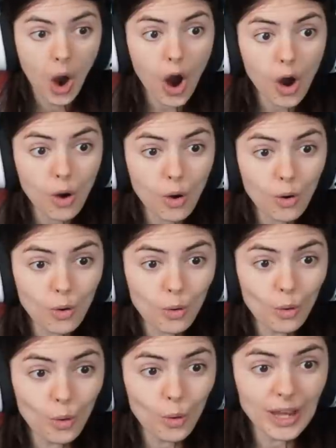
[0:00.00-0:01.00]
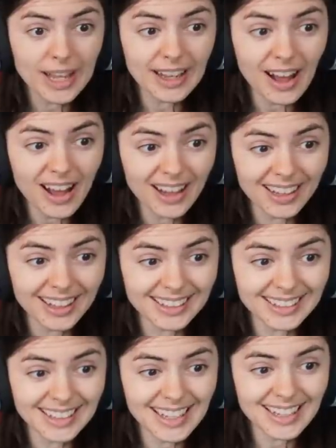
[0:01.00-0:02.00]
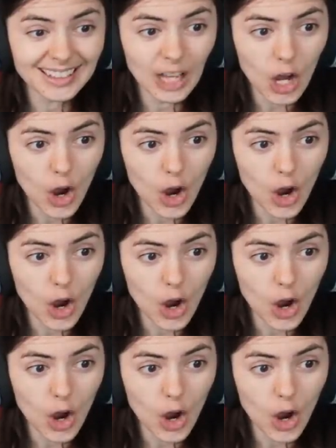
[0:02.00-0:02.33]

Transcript: Oh, he got it! He got...